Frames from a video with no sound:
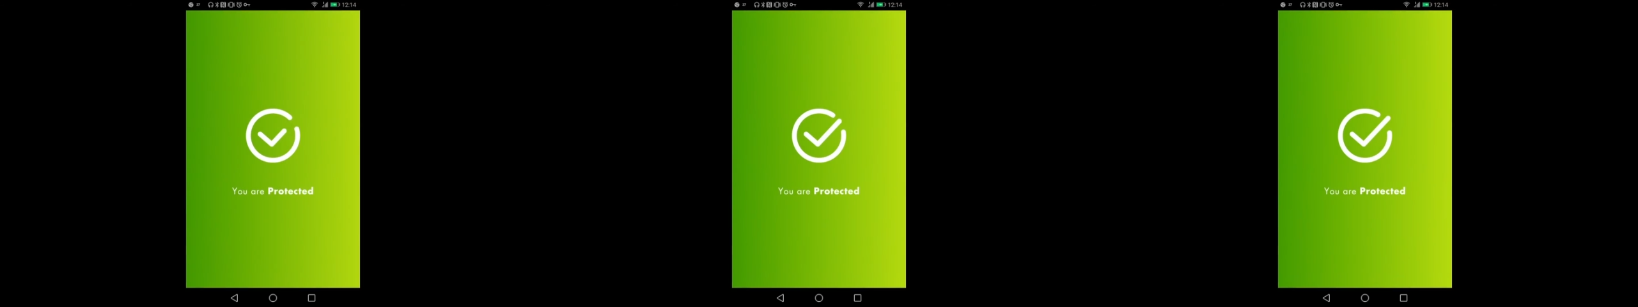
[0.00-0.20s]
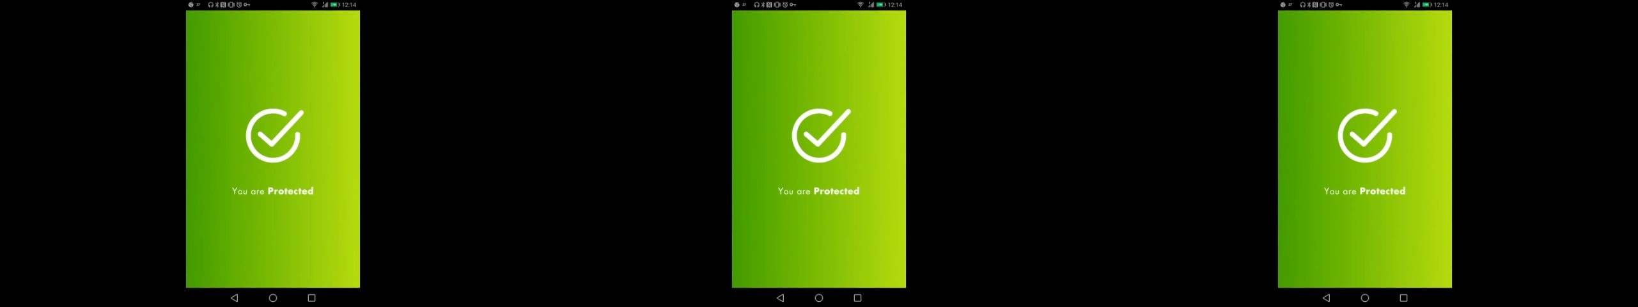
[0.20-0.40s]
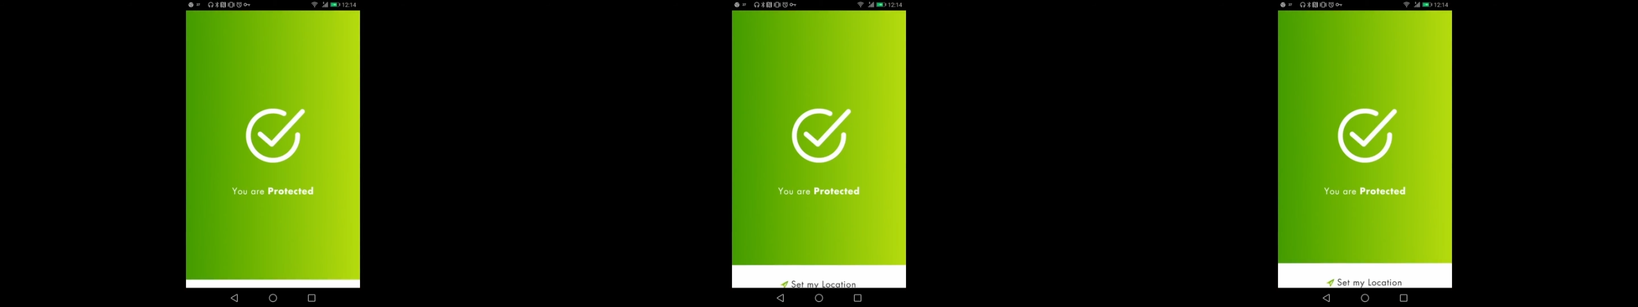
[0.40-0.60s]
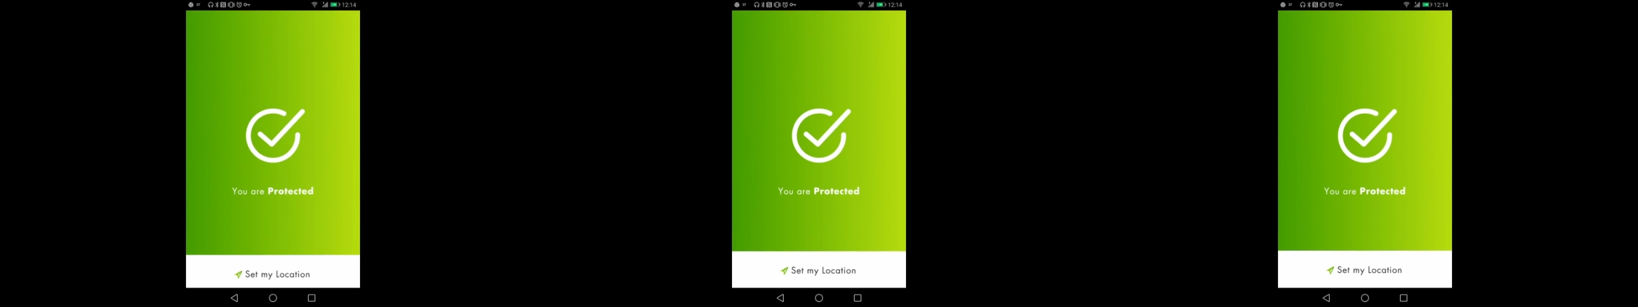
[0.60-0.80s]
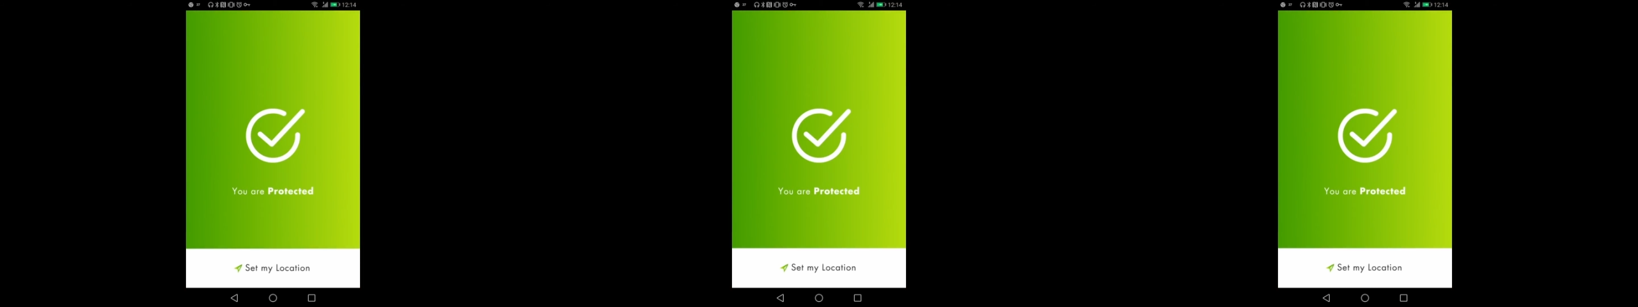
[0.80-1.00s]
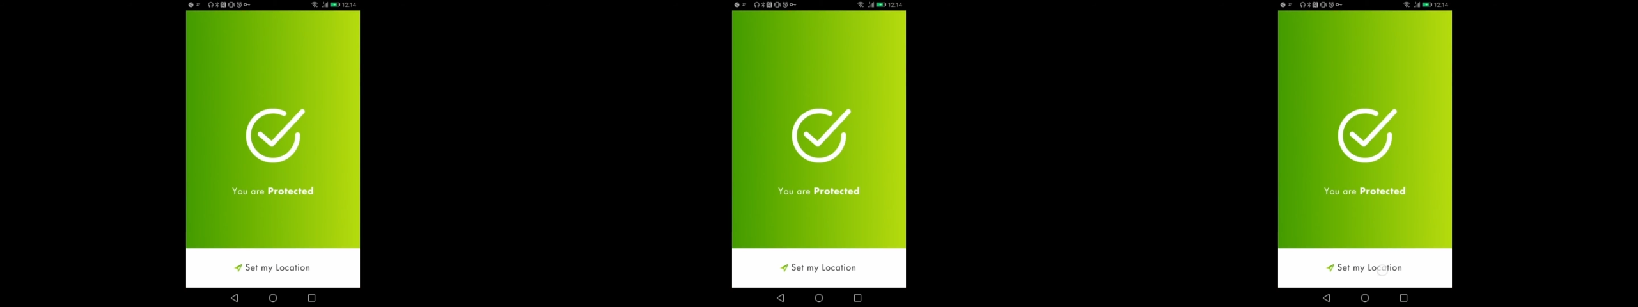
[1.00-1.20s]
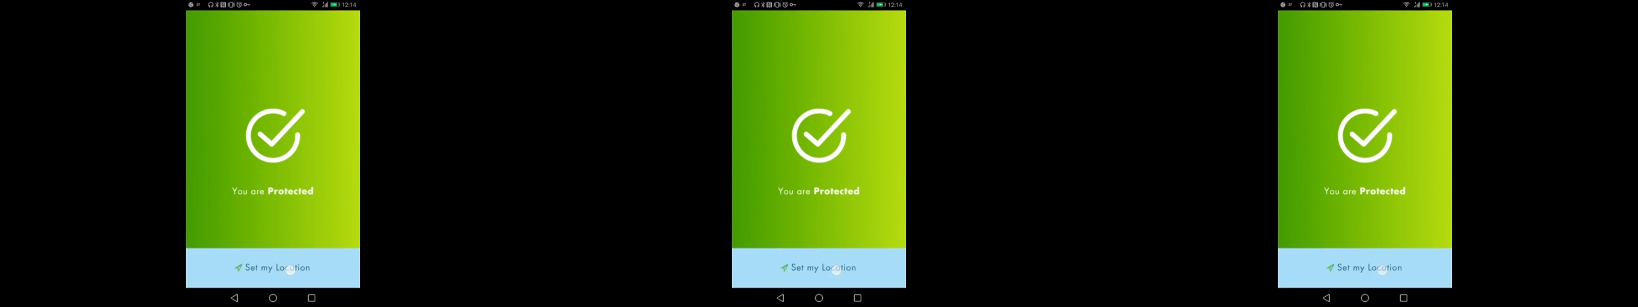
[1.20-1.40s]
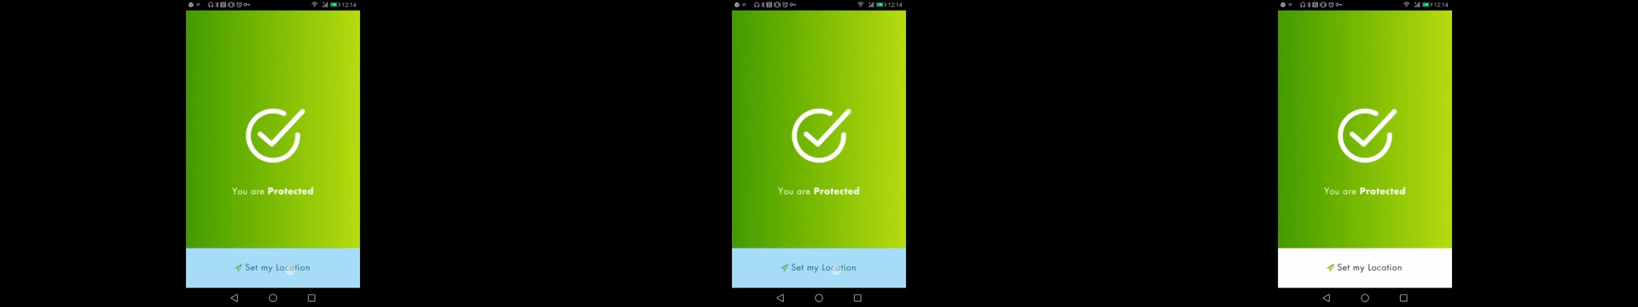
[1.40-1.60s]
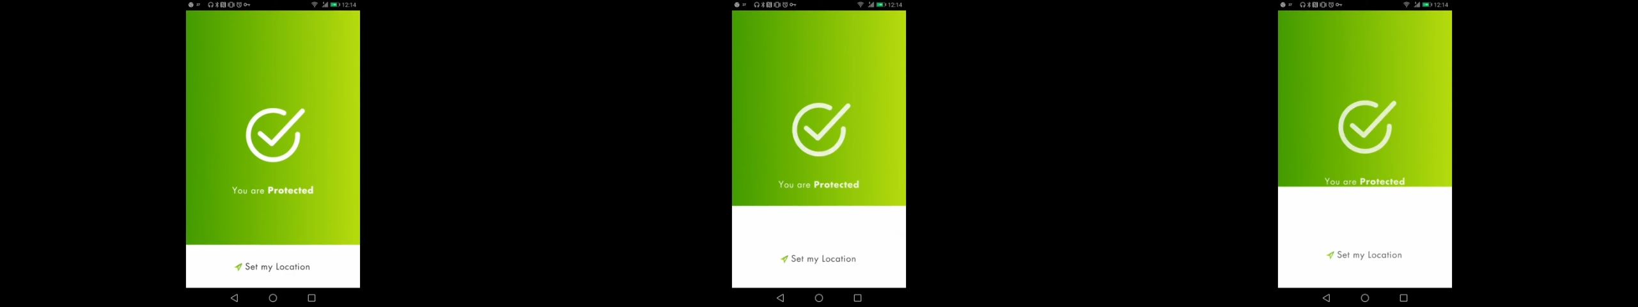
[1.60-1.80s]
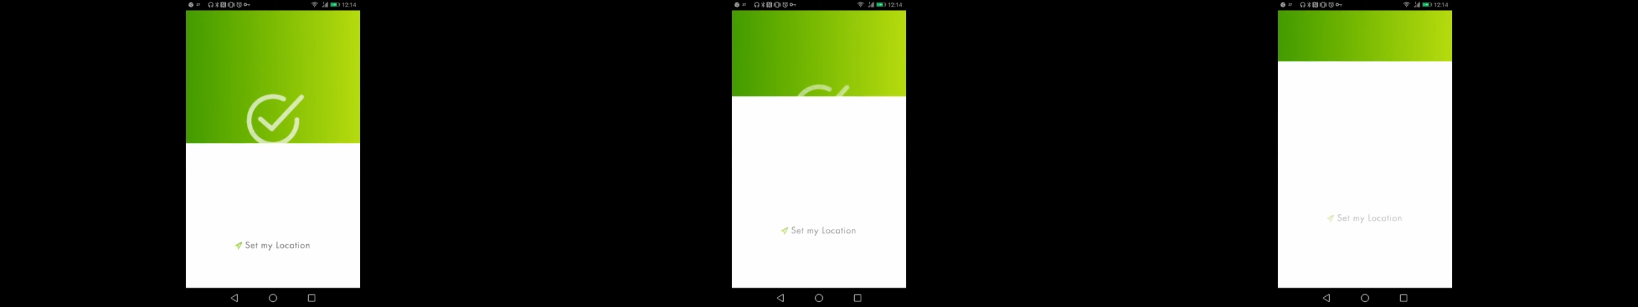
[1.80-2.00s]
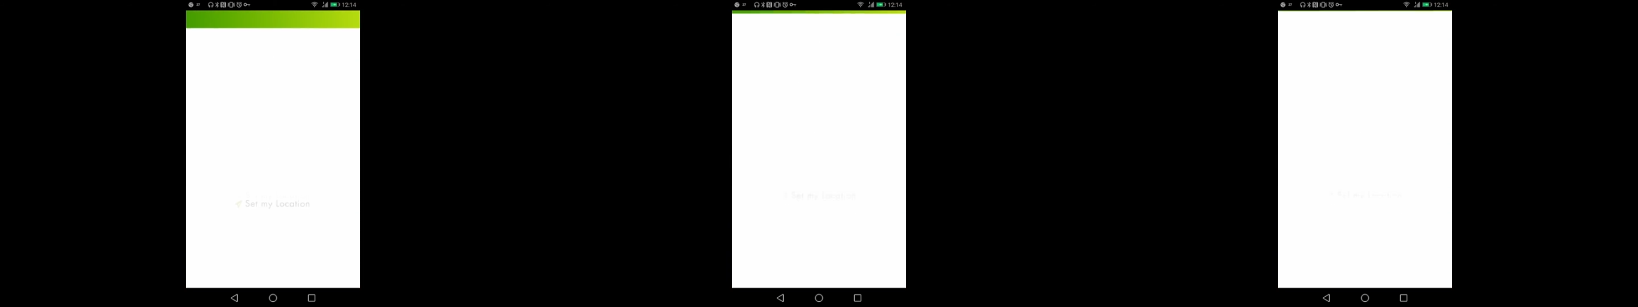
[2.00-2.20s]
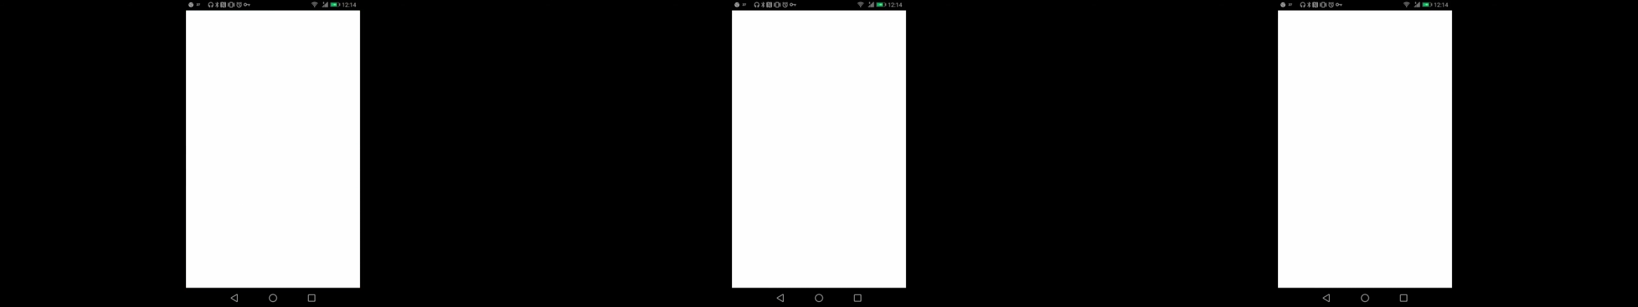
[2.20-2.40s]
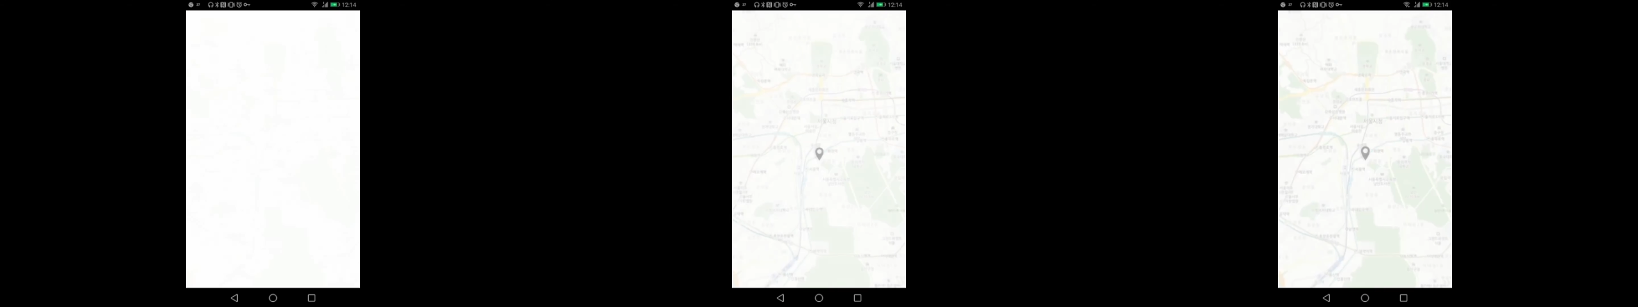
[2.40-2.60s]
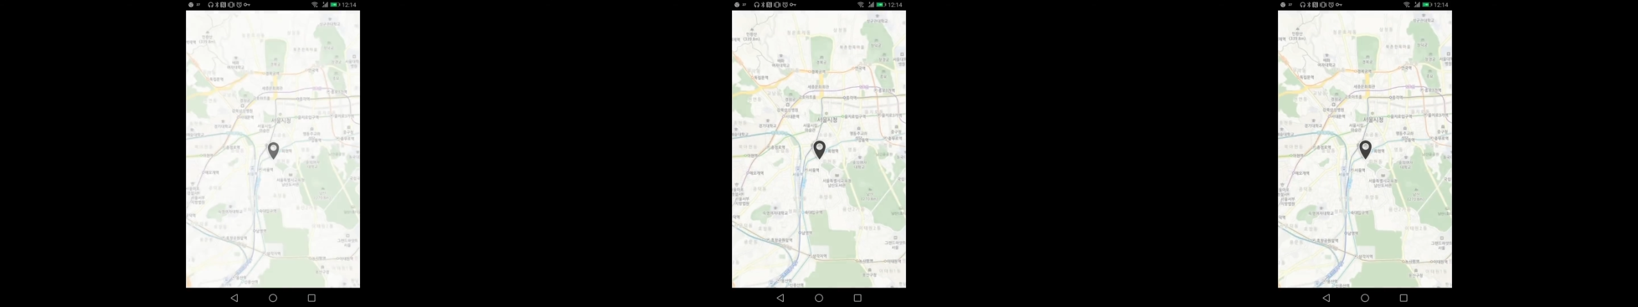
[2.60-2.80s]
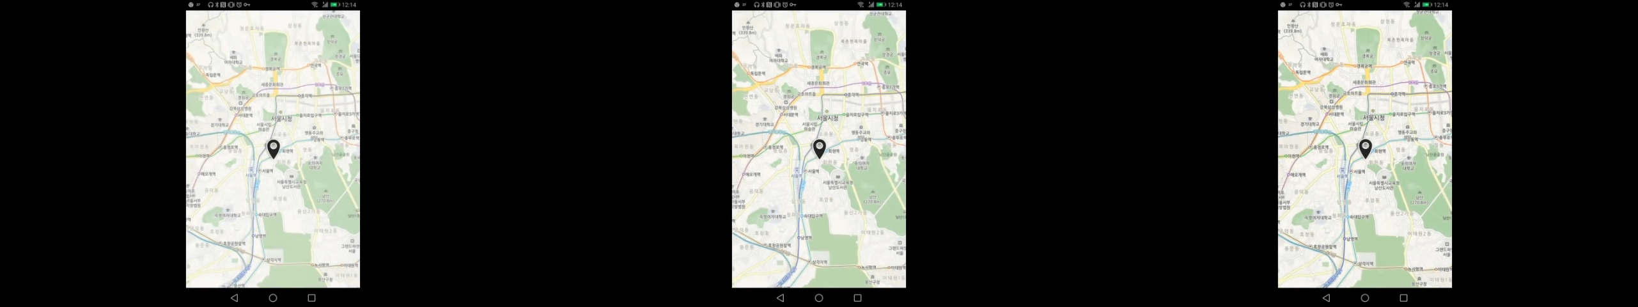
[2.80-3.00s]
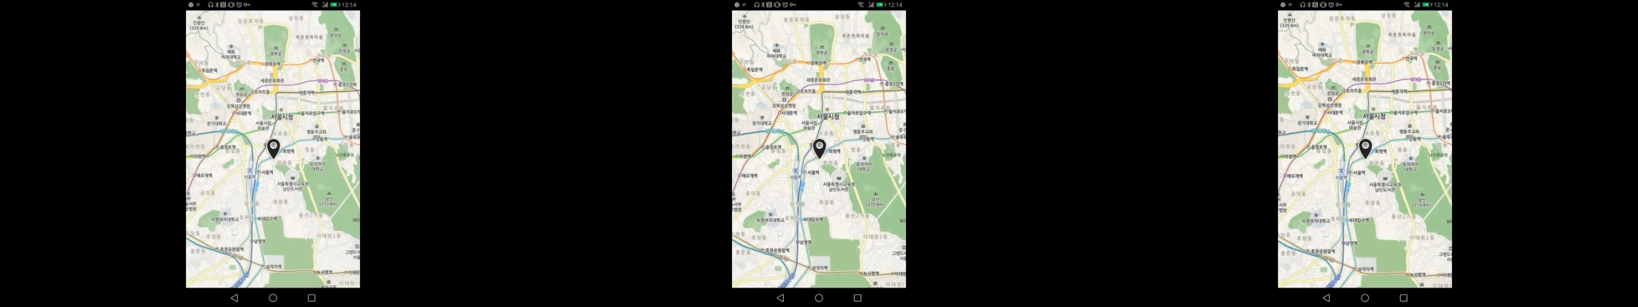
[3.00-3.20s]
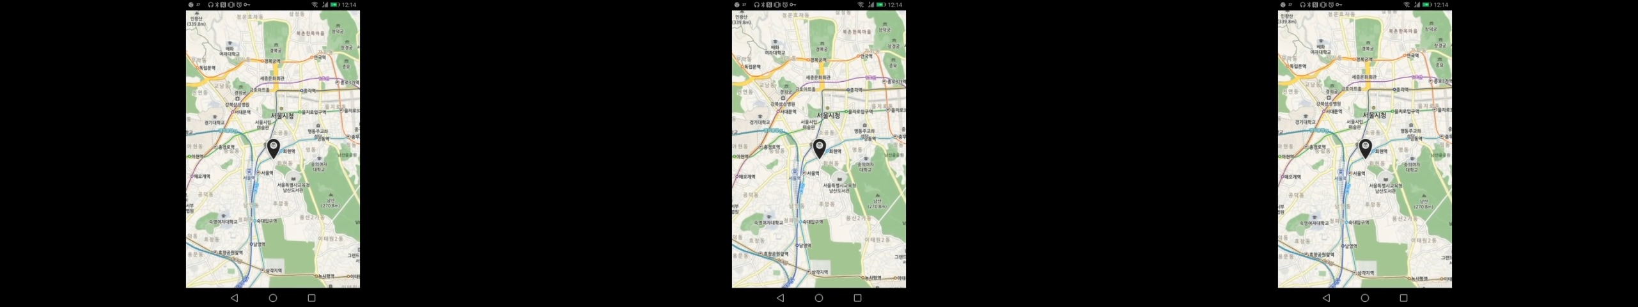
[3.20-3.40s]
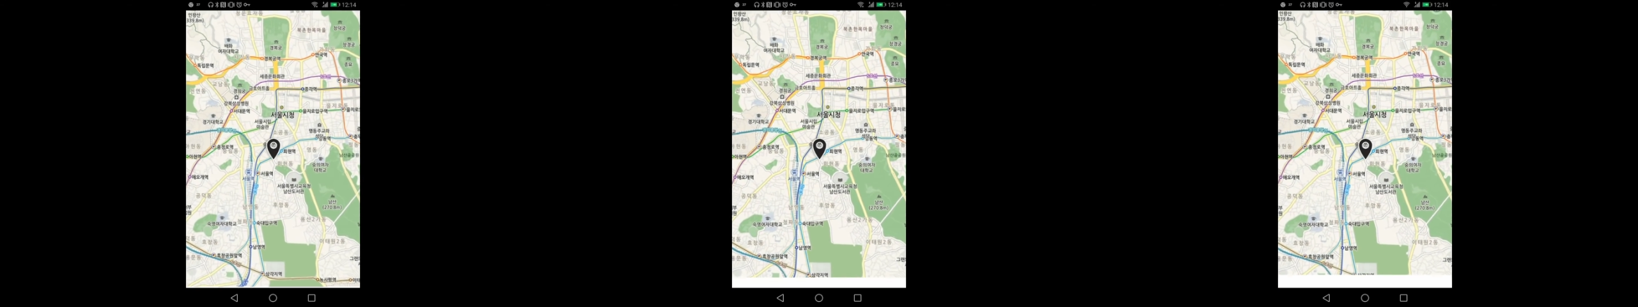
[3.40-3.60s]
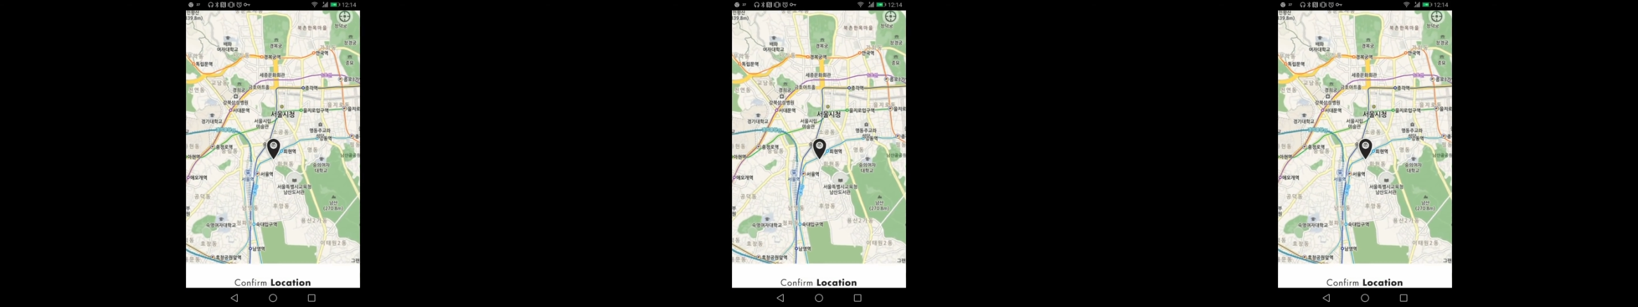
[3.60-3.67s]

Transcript: Nobody's mouth can be seen.